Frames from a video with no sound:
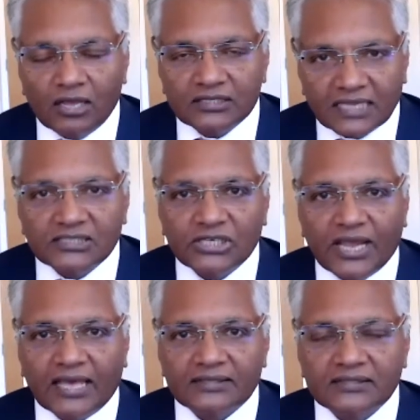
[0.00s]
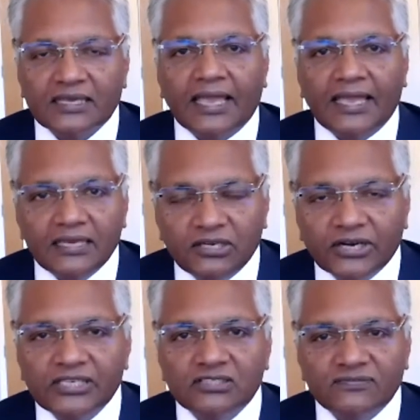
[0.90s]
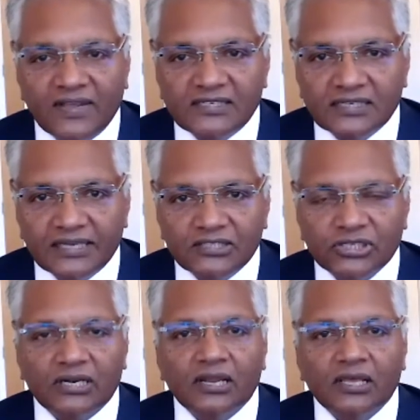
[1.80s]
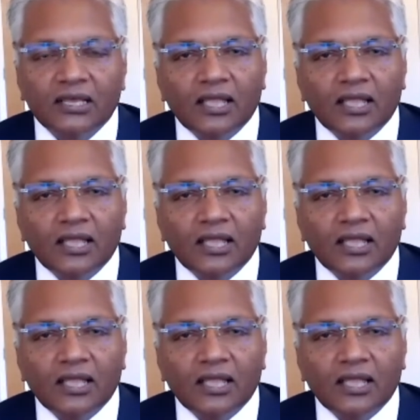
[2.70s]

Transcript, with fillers: such as increased ventilation